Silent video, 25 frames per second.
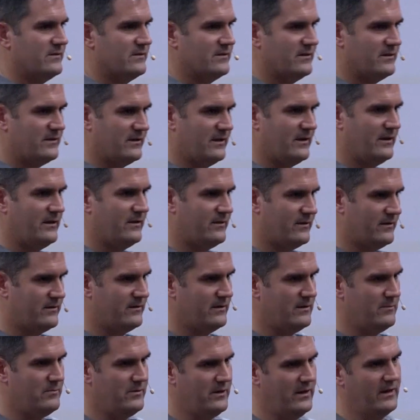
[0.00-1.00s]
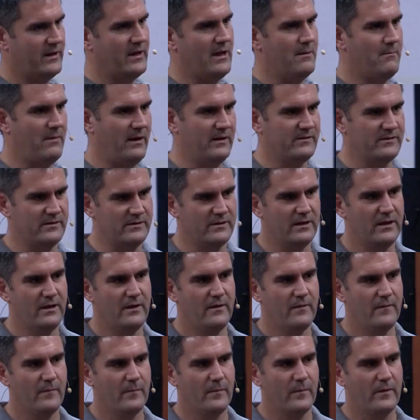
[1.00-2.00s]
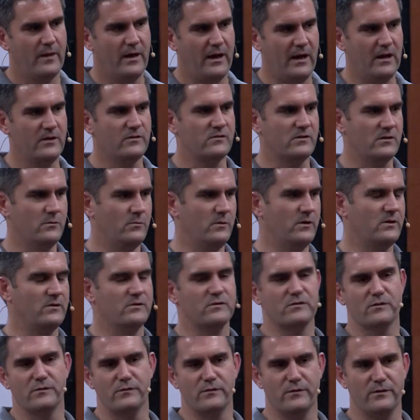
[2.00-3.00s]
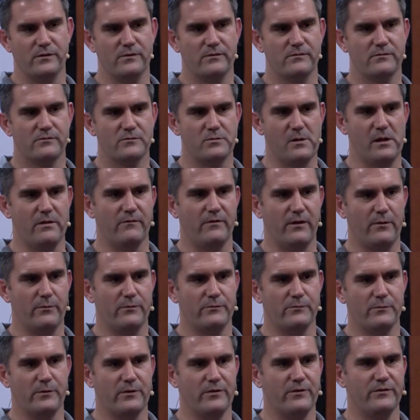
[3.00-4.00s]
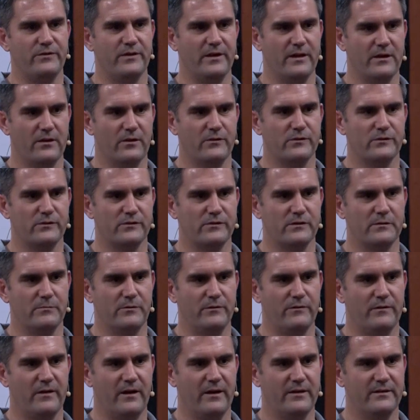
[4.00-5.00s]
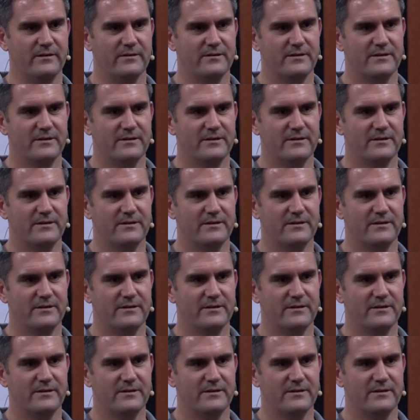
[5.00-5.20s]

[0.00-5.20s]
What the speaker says: And the DBA came back and said, actually, we could suffer 12 hours worth of data loss and still be fine.